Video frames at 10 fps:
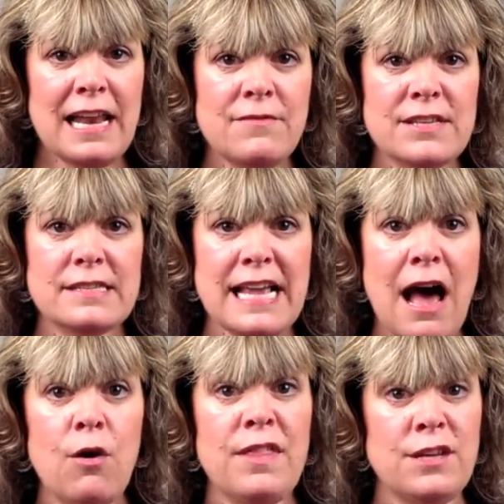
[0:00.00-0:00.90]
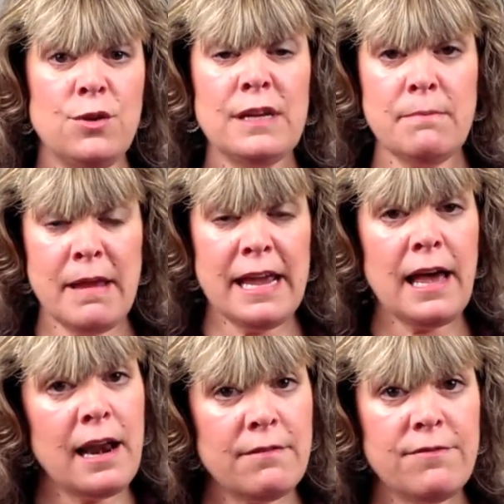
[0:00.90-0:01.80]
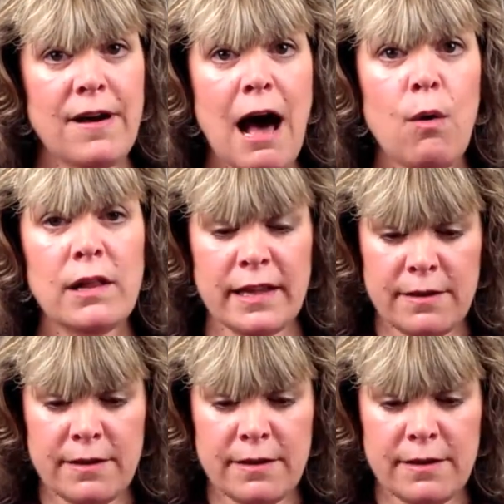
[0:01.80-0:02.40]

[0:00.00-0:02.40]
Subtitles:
kind of a sound that you can make on a vowel,